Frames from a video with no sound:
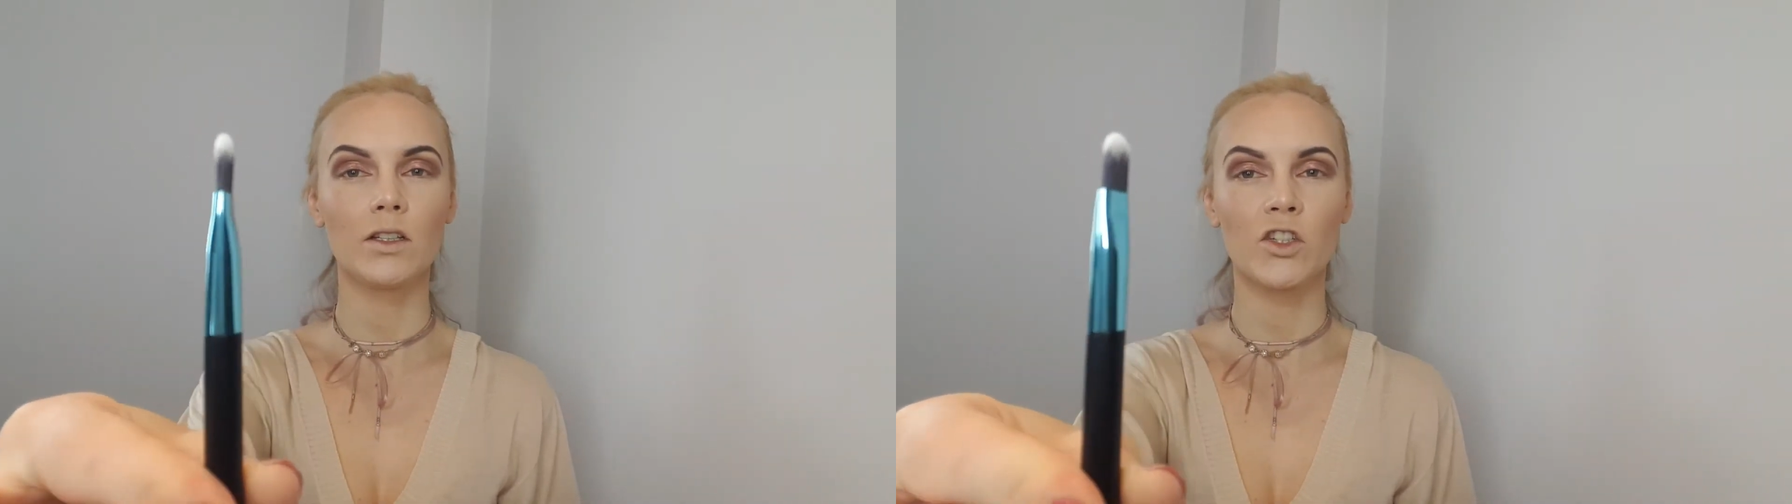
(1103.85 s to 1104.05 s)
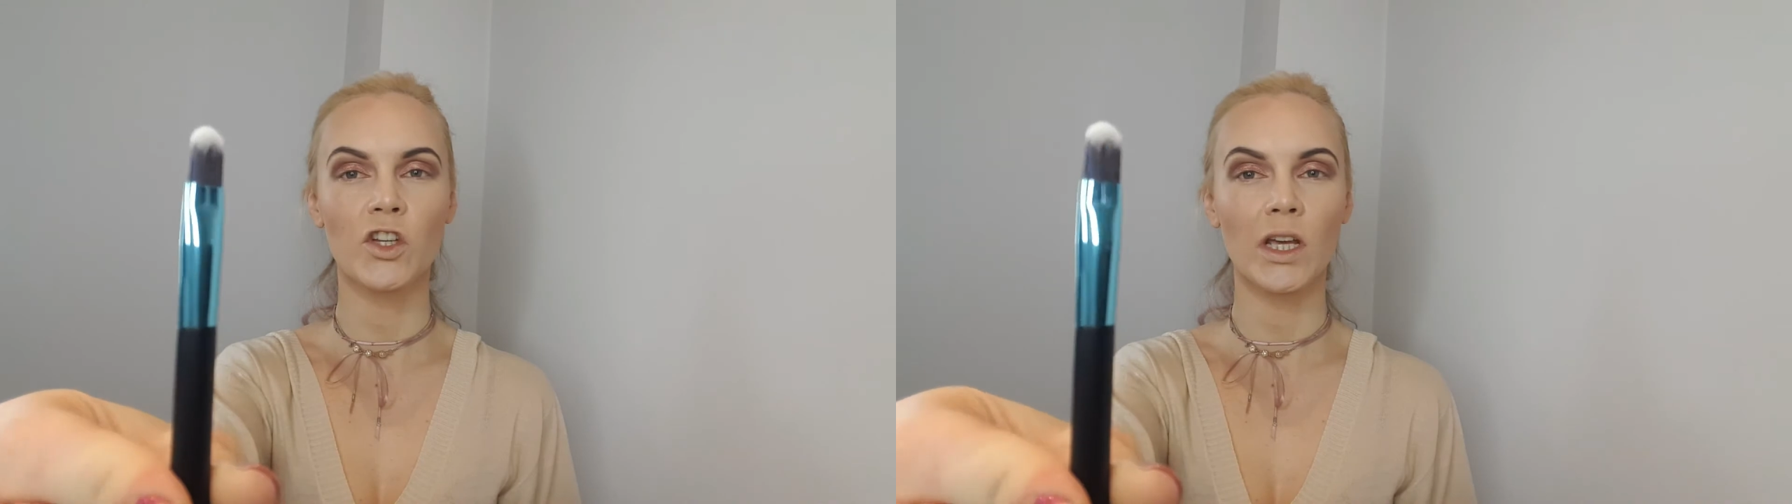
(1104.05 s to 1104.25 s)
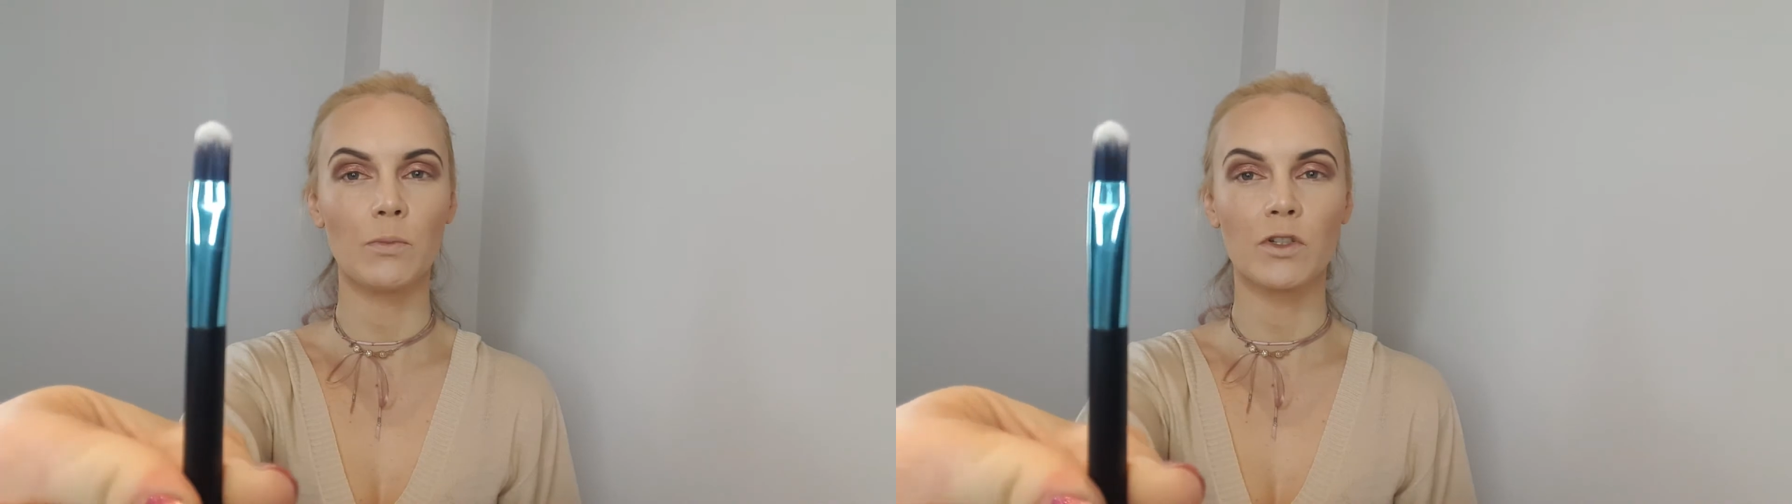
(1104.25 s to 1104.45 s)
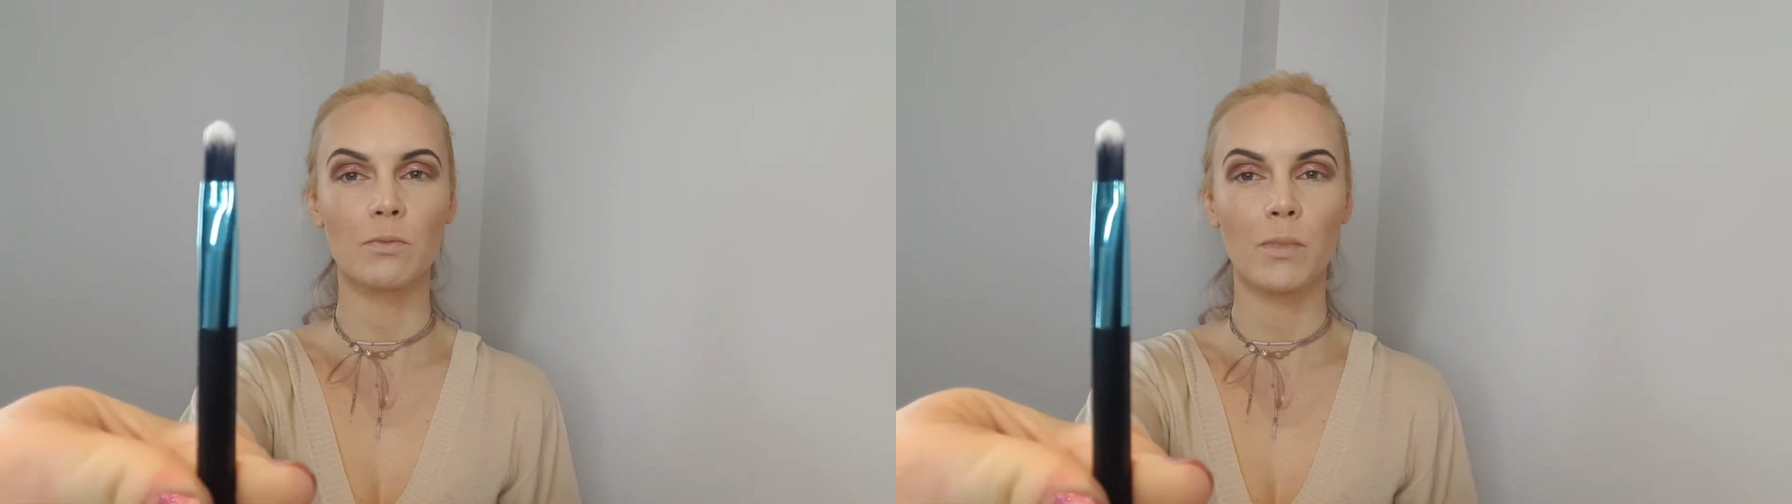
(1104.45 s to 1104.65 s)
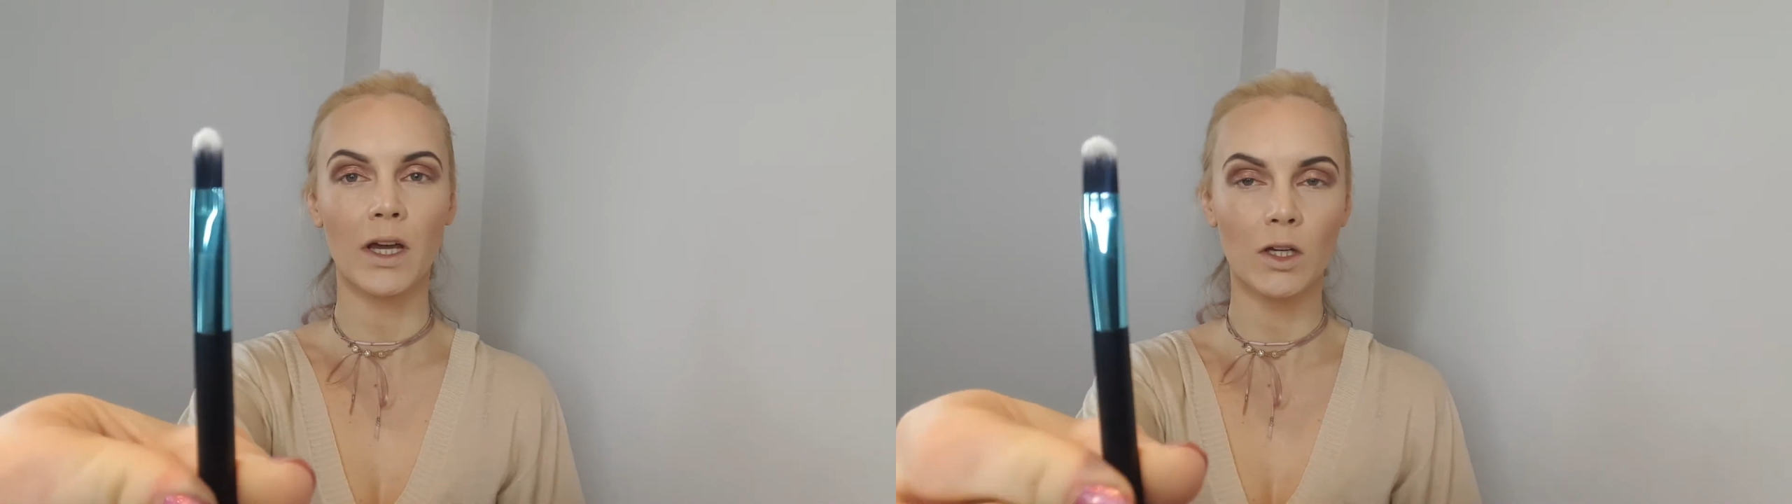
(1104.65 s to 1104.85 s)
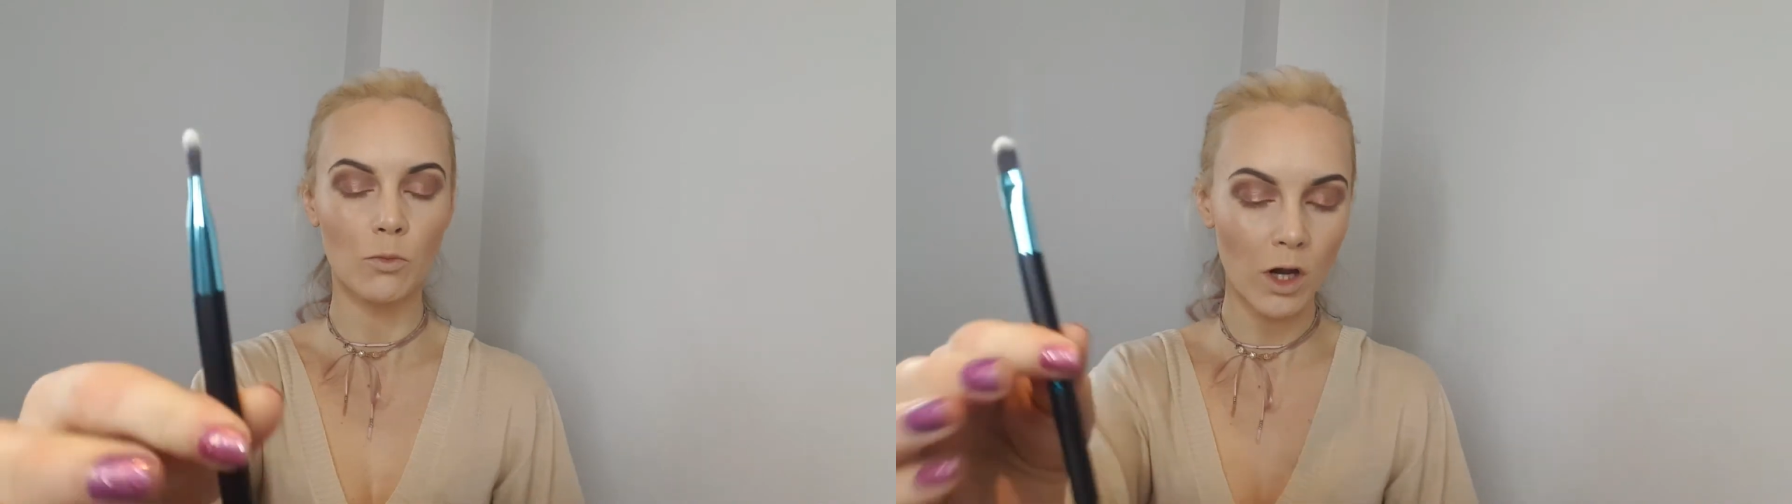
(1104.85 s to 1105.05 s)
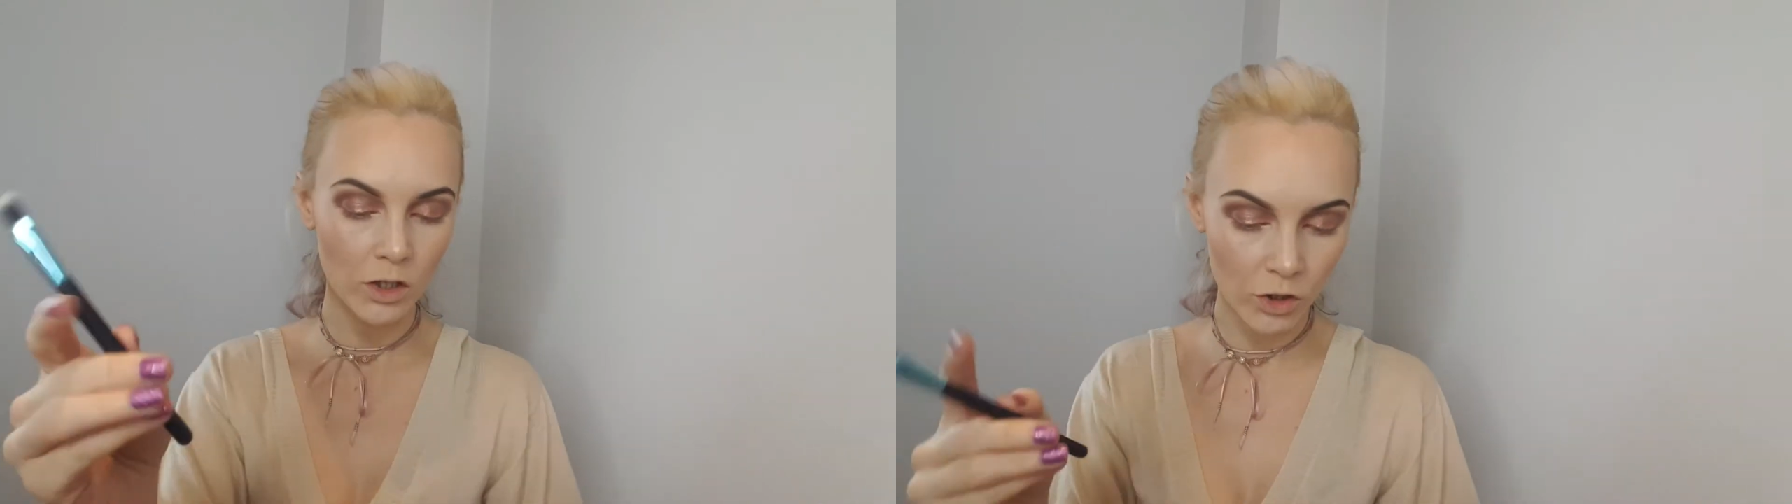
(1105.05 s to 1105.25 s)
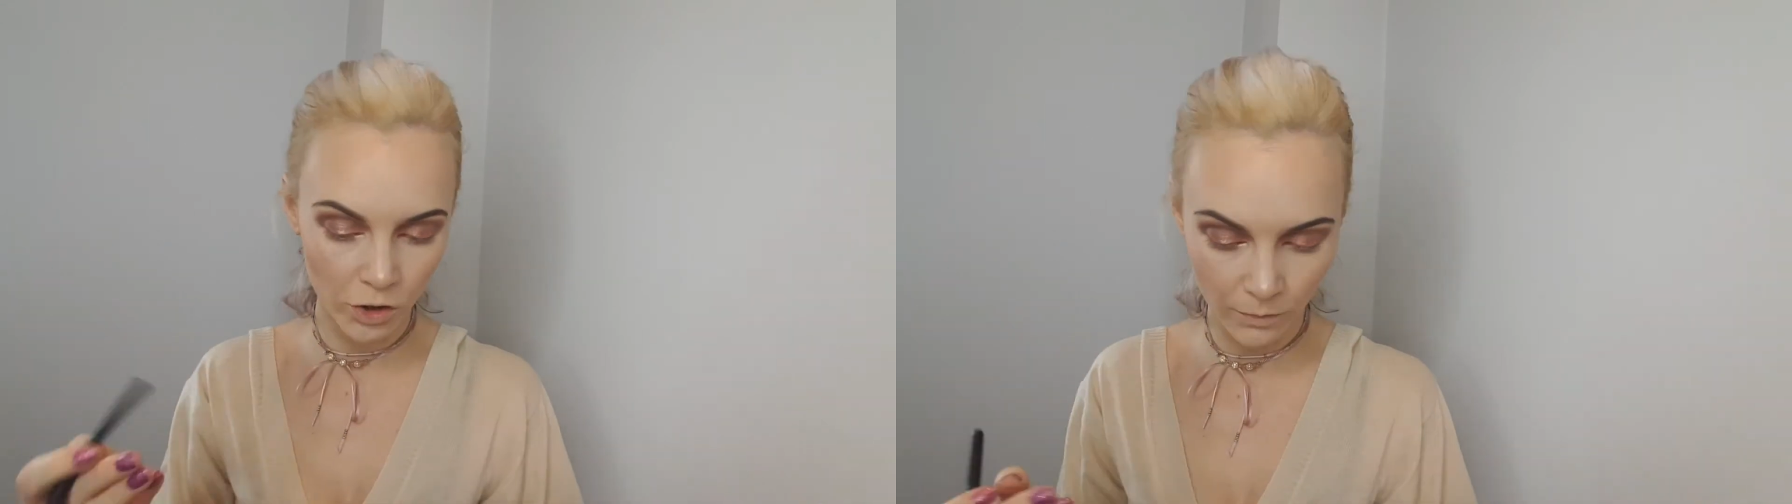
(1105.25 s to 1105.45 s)
shaped packer
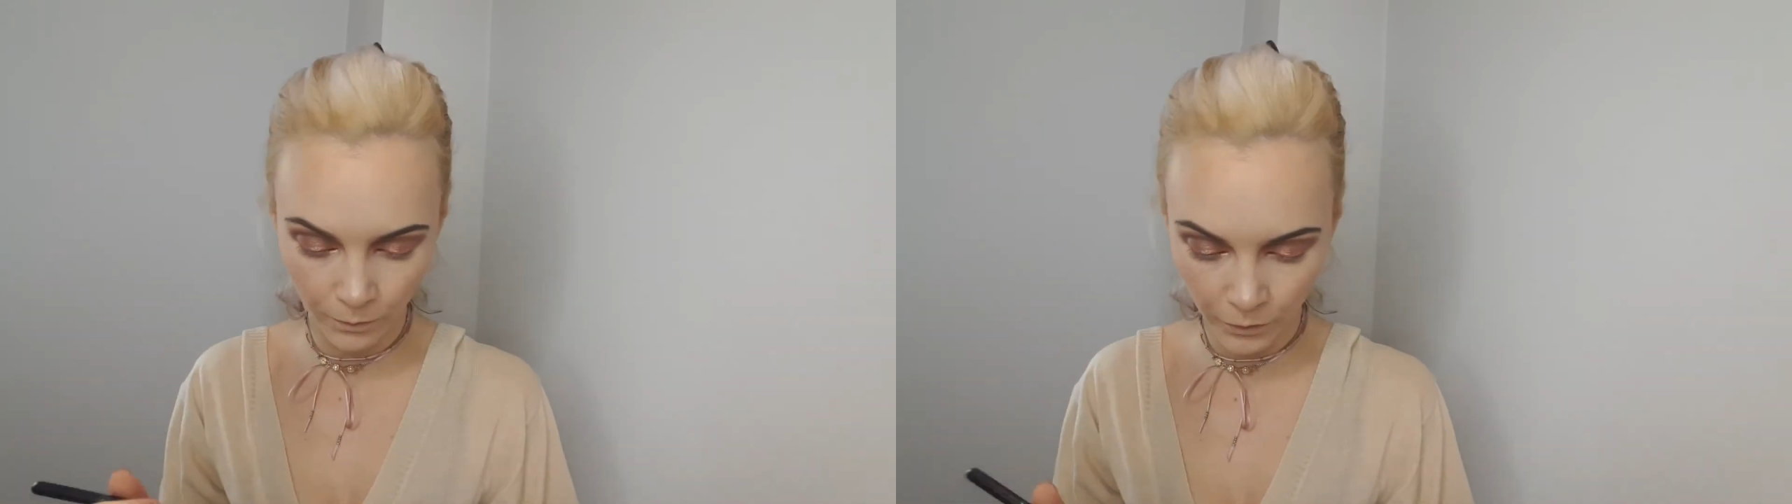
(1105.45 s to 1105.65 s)
brush.